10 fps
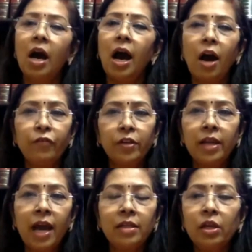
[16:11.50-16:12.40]
after
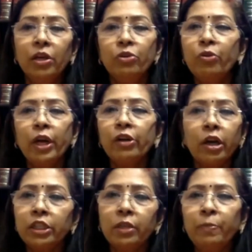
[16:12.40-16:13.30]
that, you are
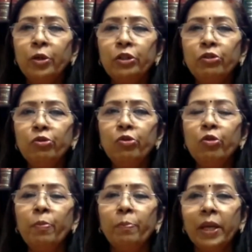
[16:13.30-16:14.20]
not supposed
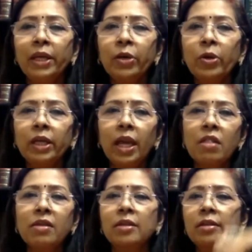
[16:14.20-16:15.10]
to bring your
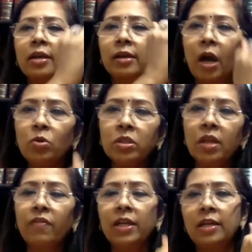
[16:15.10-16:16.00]
case under the grounds
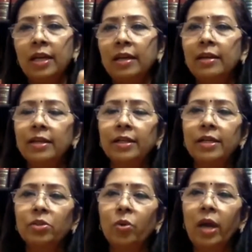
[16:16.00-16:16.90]
given in Delhi Rent
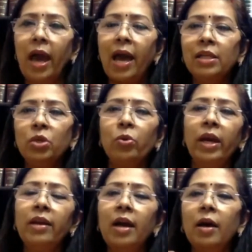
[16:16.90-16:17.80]
Control Act. You
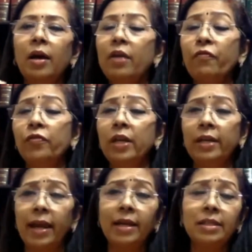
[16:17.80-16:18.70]
can, if the
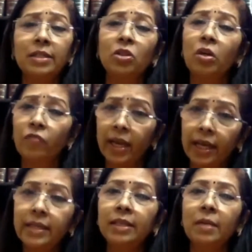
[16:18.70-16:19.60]
tenant is not
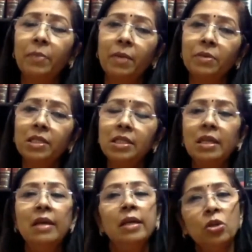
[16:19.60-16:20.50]
vacating the premises,
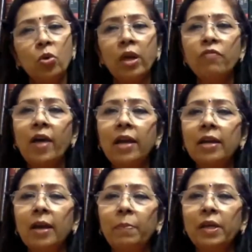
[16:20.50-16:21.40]
you can file
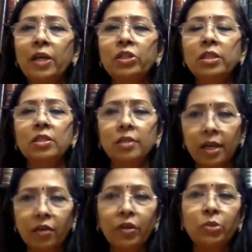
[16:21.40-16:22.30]
an application
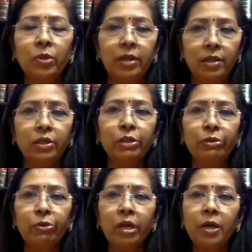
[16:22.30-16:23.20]
straight away to the rent
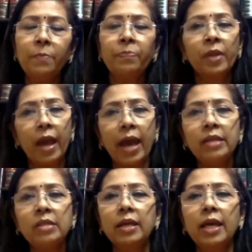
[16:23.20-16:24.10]
controller,
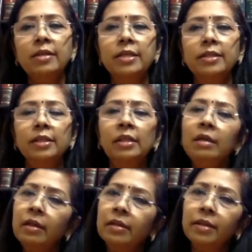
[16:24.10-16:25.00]
and in return,
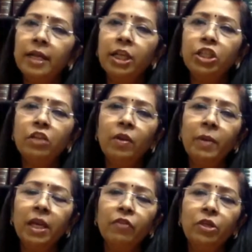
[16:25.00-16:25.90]
the direction will
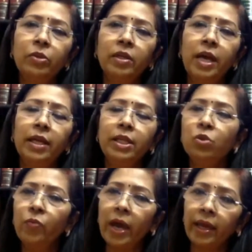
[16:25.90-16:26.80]
be given to the tenant
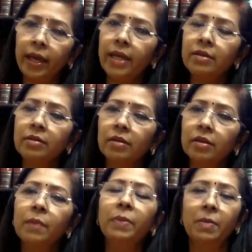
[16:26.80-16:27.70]
to vacate
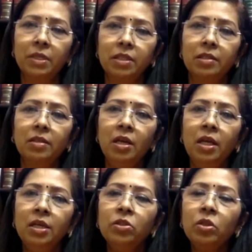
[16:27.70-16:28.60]
the premises.
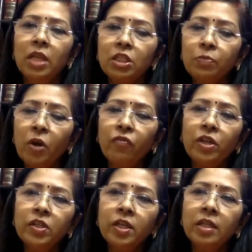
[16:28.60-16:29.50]
So this
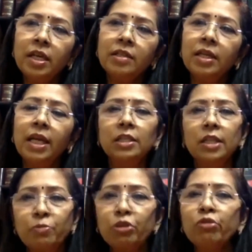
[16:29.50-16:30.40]
provision is an
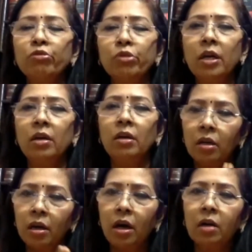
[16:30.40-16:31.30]
exception to
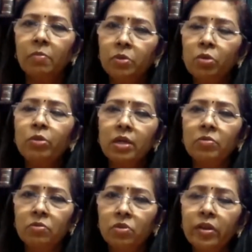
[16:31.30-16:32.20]

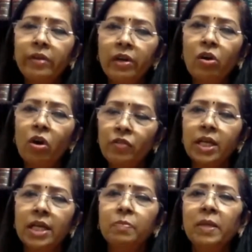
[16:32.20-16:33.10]
the general law which
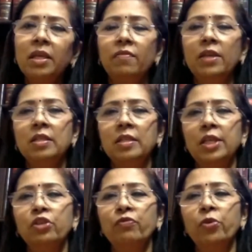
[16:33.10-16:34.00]
has been given in
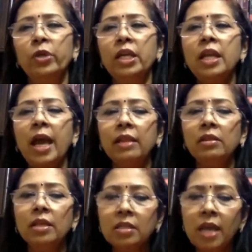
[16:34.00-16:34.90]
Section 14,
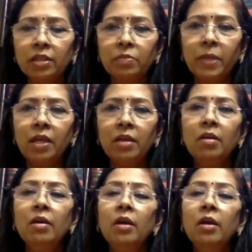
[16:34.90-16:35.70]
and this has been